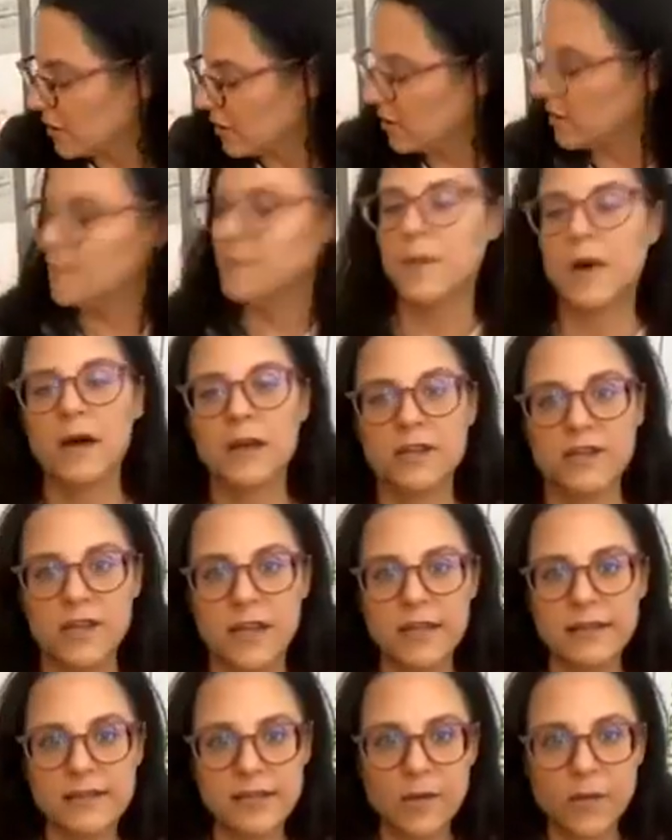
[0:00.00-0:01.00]
an
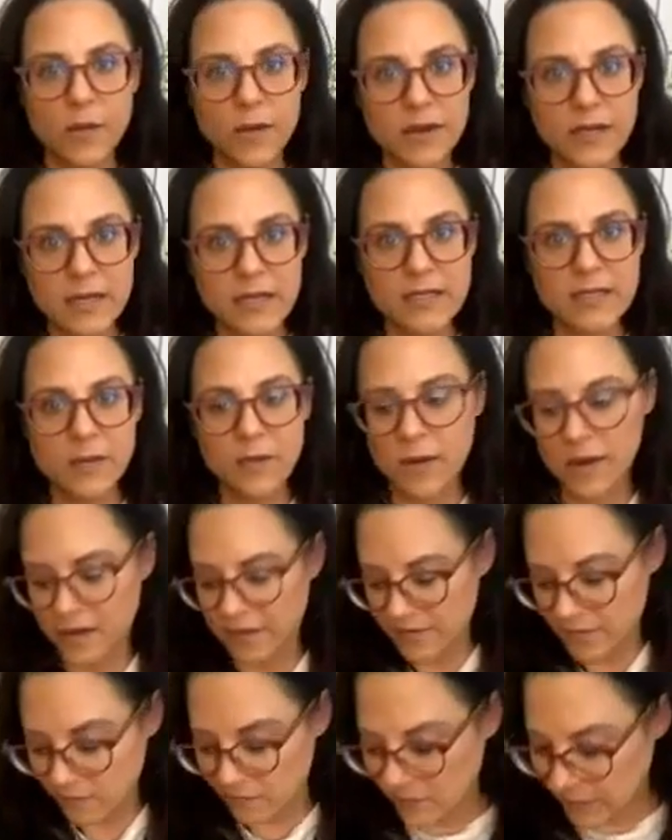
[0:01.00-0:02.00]
easy walk
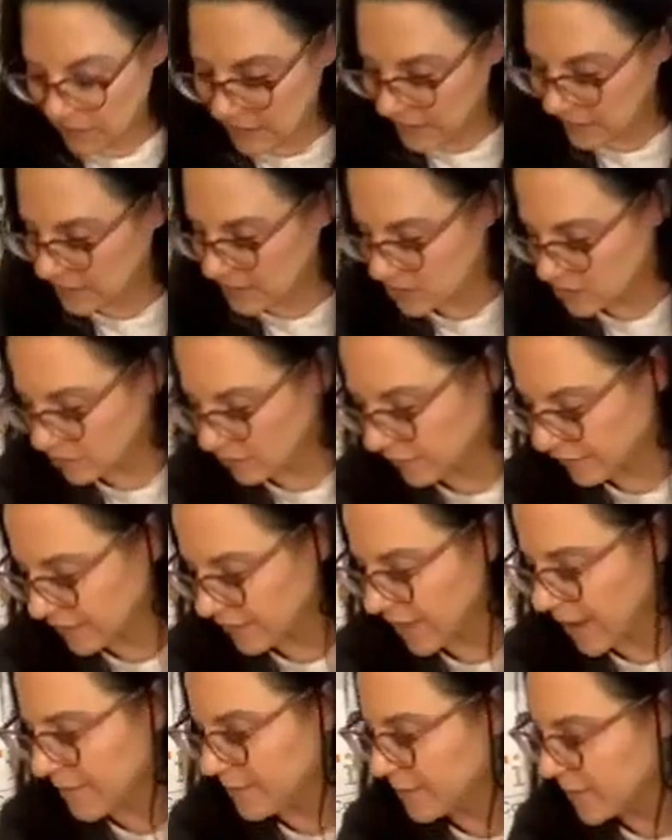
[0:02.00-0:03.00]
is a really nice tool for
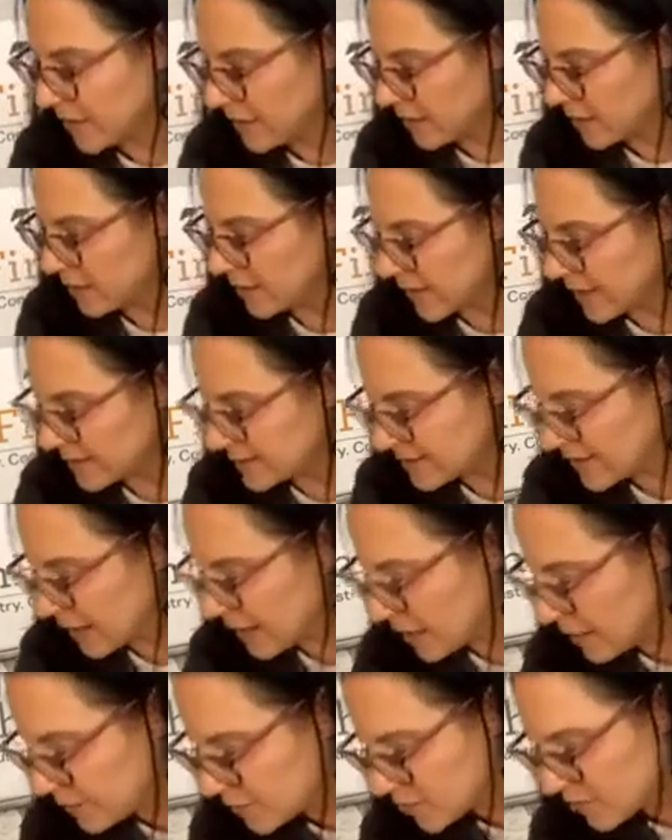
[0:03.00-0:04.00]
that. And then in that
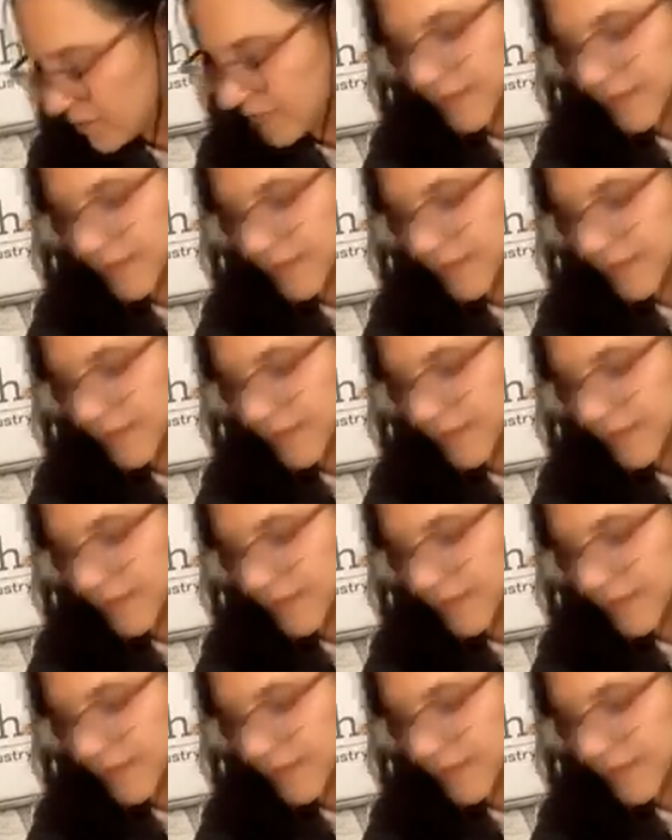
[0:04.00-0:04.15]
same sort